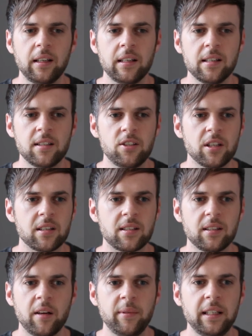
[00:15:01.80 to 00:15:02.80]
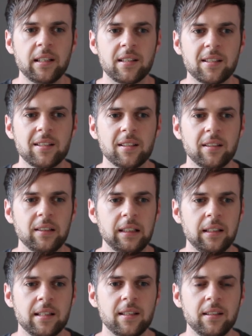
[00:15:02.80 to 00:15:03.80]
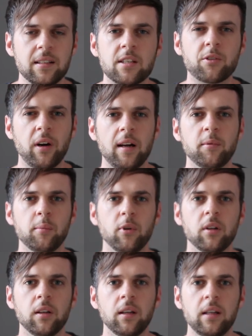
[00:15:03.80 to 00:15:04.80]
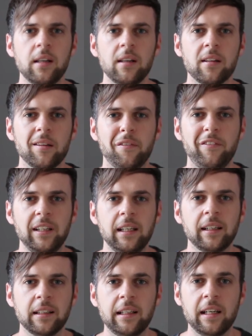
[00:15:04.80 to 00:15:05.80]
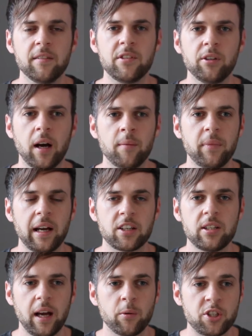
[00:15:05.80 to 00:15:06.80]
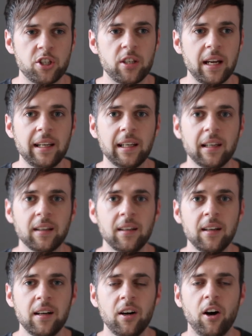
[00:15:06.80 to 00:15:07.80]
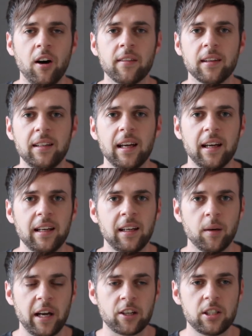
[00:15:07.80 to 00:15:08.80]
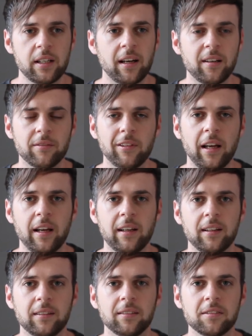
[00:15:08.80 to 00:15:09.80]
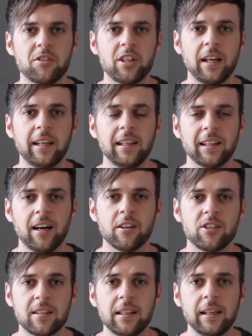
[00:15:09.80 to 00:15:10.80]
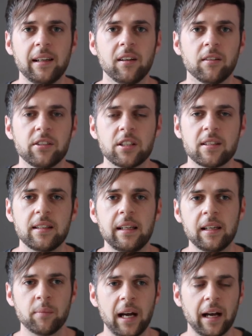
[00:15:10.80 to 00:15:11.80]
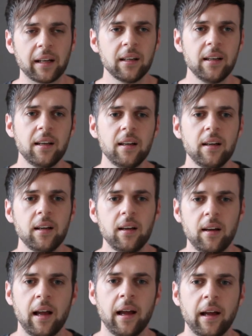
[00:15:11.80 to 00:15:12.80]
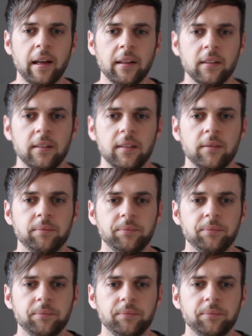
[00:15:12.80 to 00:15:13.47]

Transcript: is just, I mean, it's indescribable, the feeling it gives you. I was shaking on the day, and I'm actually kind of like shaking now just thinking of it, just thinking back. And